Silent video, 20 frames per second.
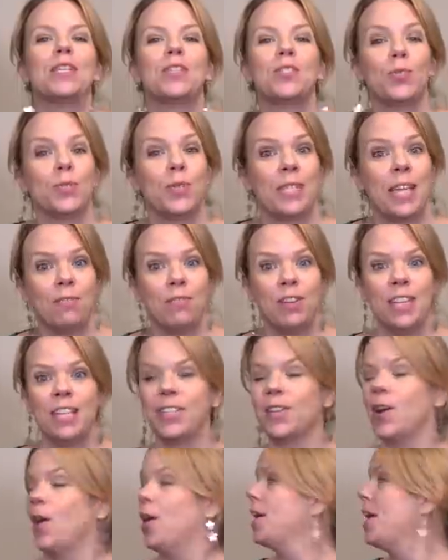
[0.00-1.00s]
So Stephanie's
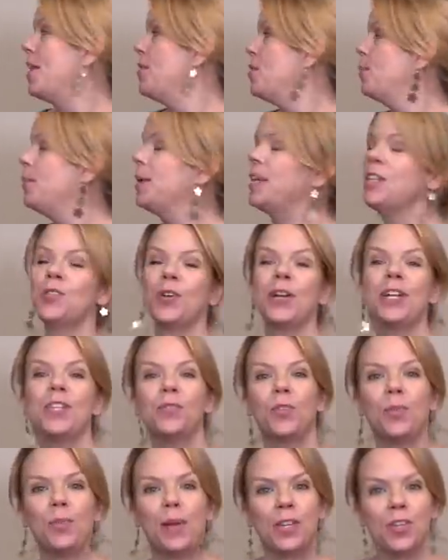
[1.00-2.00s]
gone, and the big
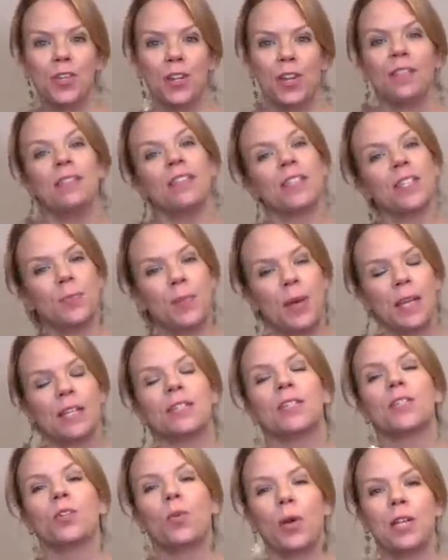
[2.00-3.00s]
transformation in this
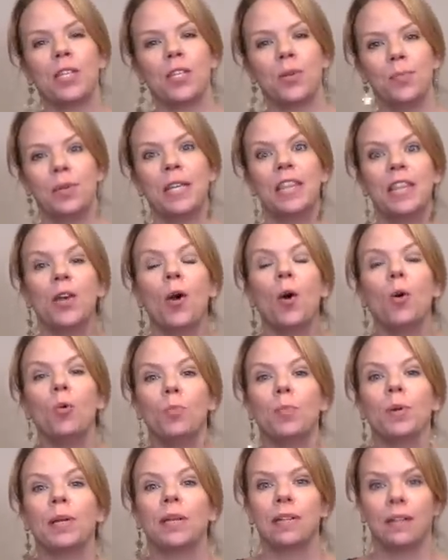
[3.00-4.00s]
space is going to be the
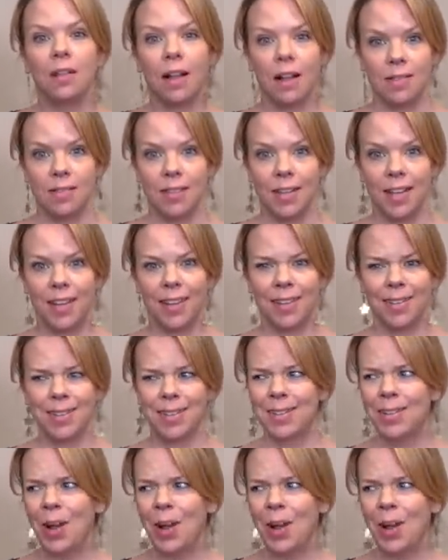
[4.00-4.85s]
open closet.